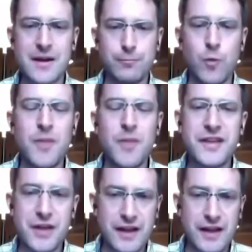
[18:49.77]
one thing
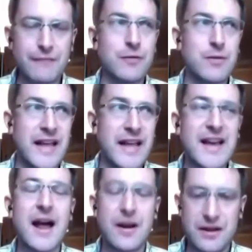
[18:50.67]
I feel like really hit
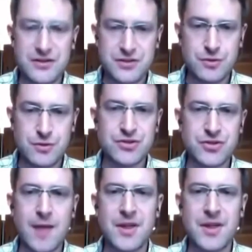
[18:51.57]
on as you were
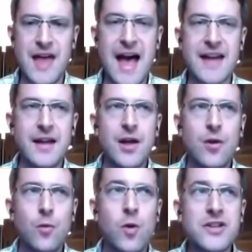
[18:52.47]
describing that
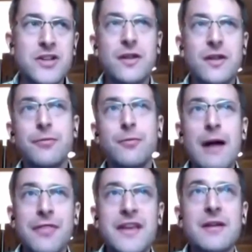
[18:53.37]
was throughout
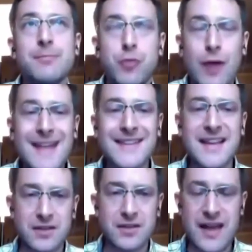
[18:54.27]
the
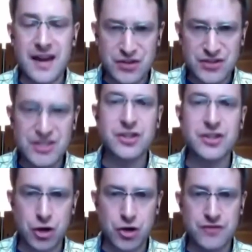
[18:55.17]
process of getting the
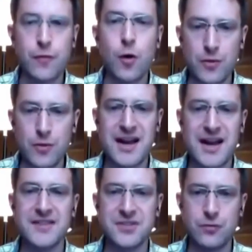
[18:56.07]
signatures for the
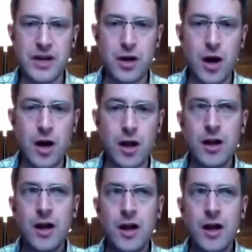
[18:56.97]
Wisconsin recall,